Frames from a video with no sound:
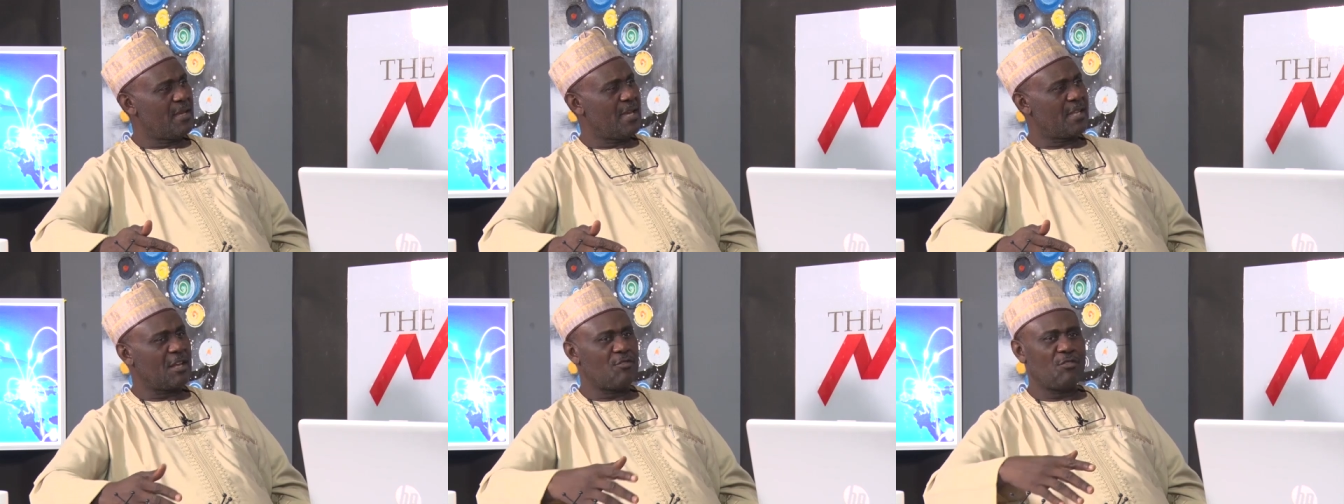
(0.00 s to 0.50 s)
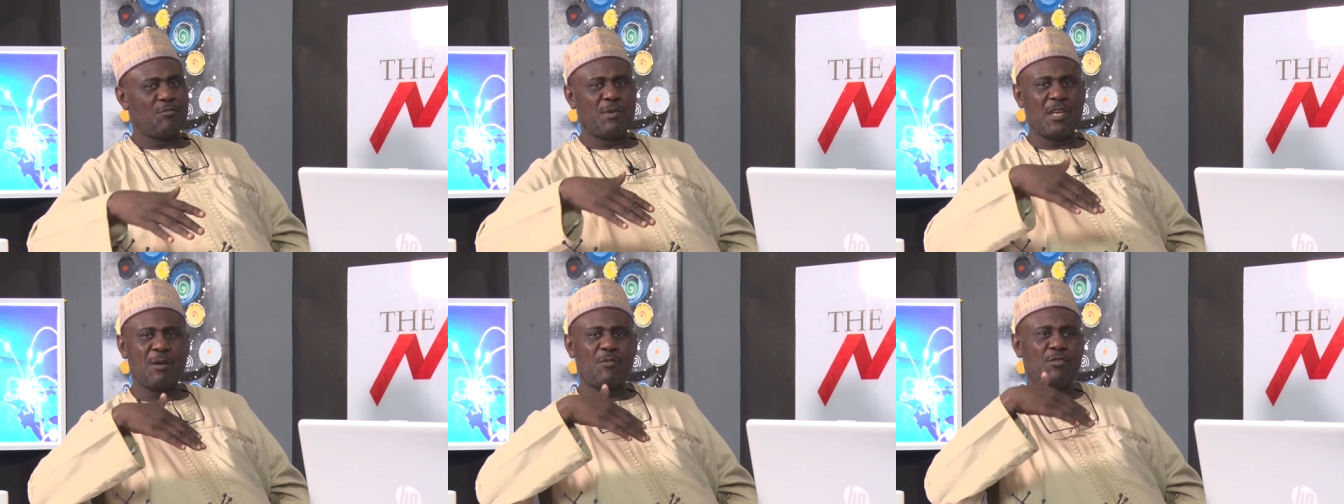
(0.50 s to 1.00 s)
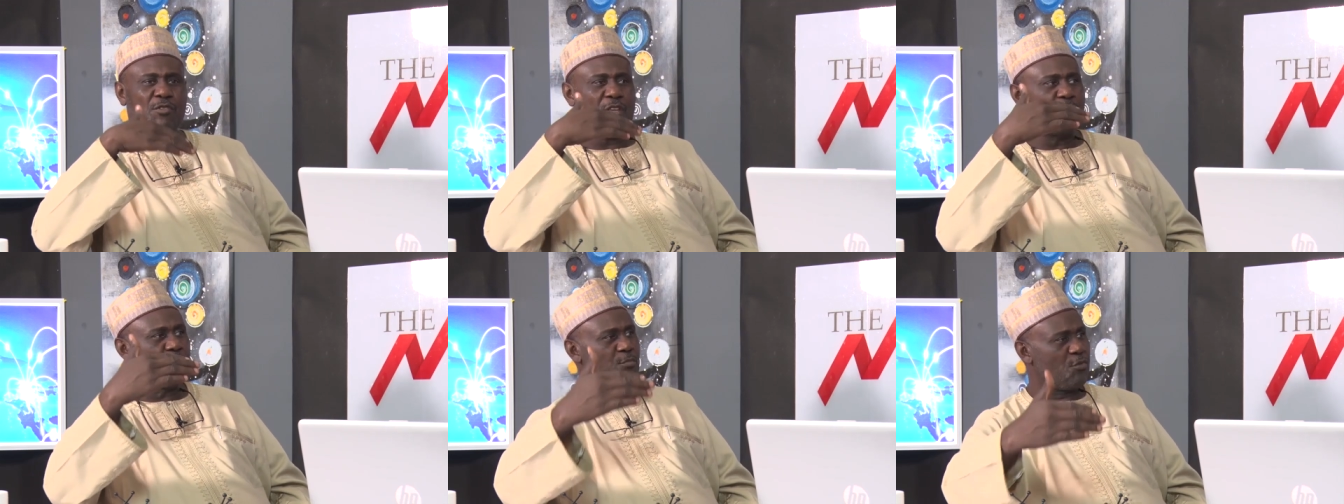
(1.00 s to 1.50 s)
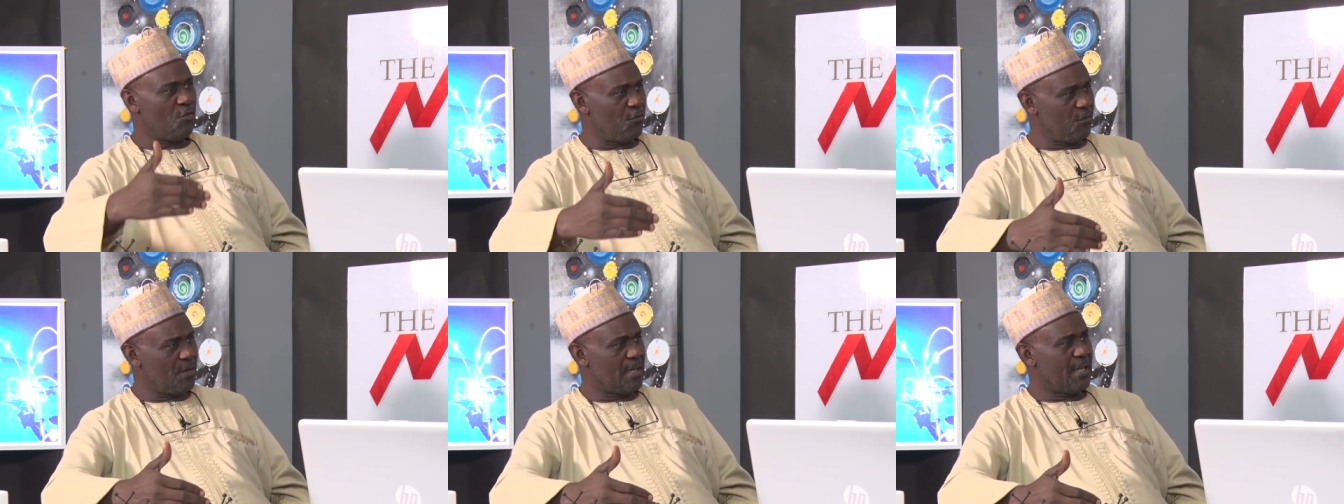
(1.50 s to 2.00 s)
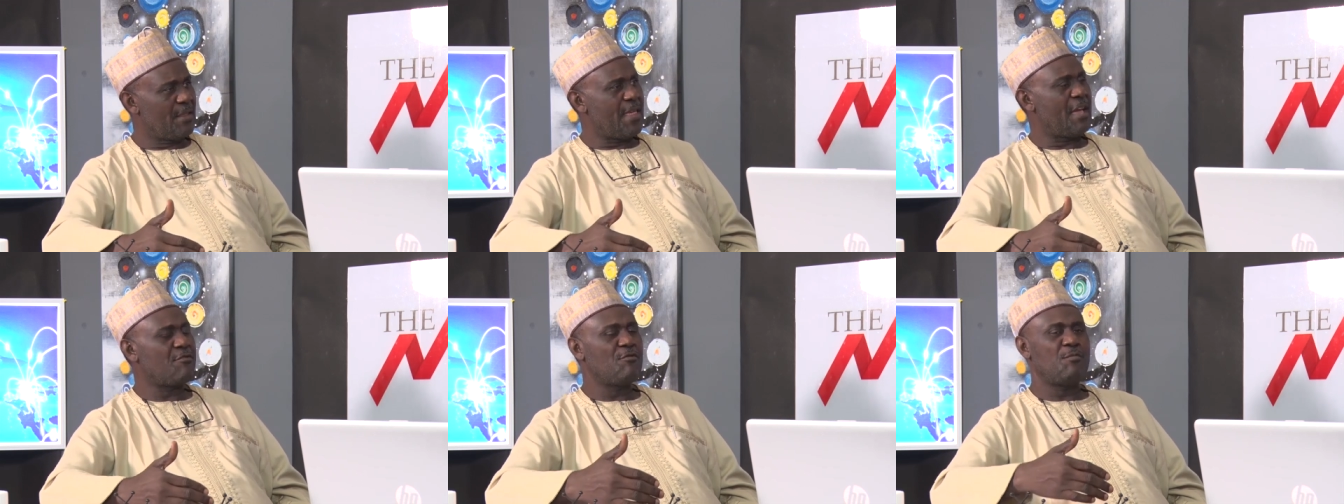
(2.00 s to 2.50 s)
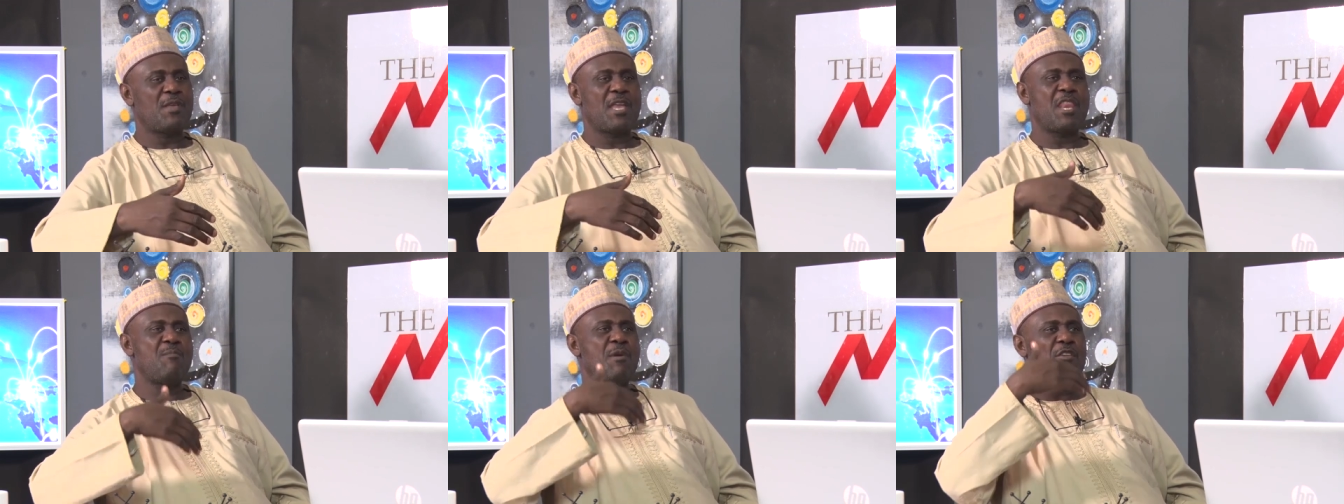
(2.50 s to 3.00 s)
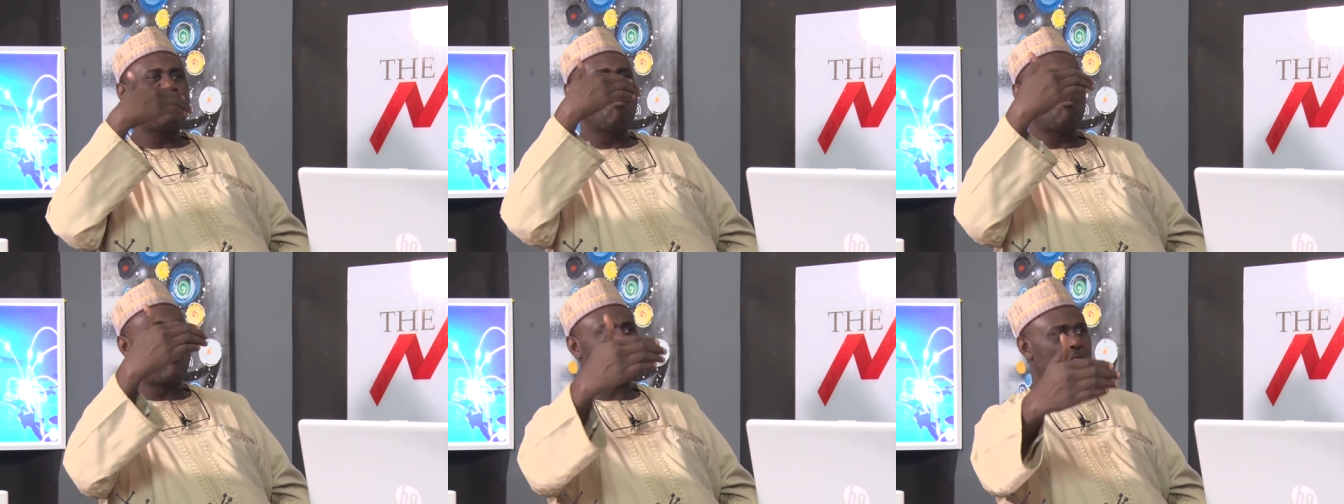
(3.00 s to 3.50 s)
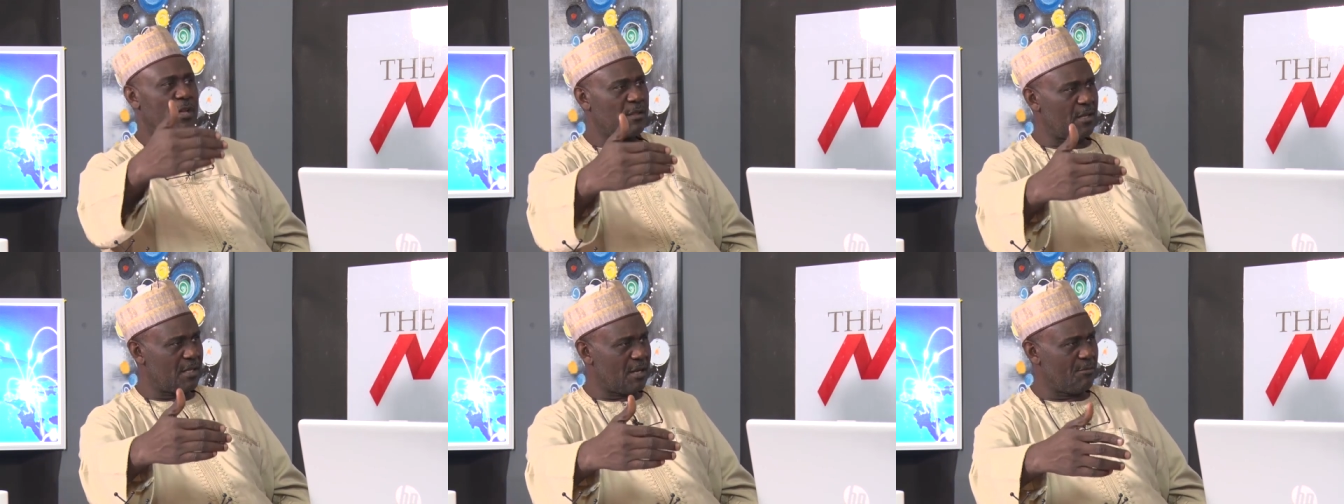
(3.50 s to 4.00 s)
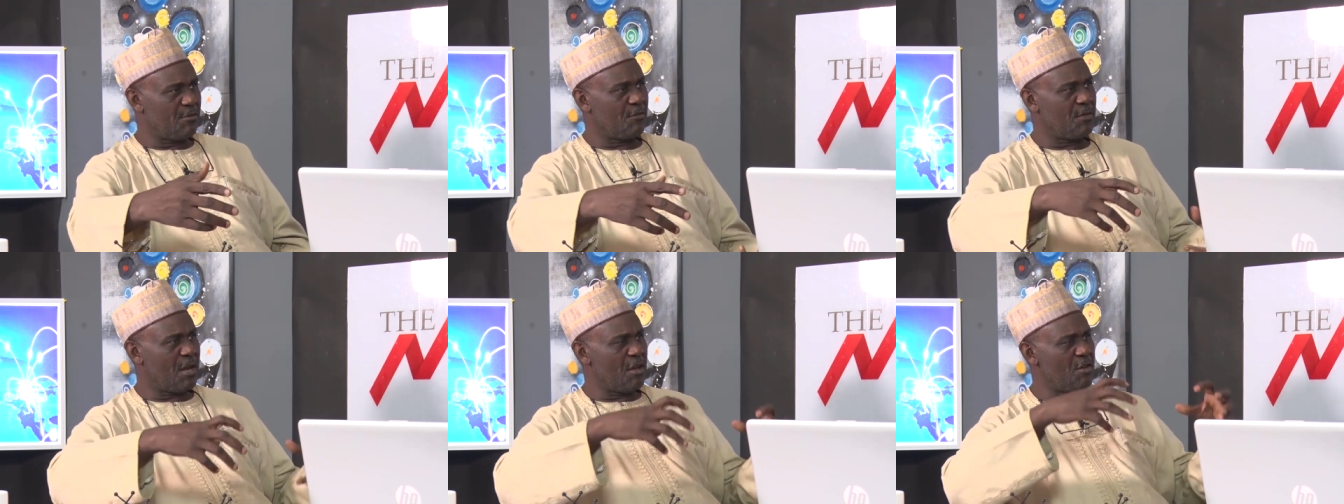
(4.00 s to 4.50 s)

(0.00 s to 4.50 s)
It had not been able to improve. There hasn't been any major projects in terms of now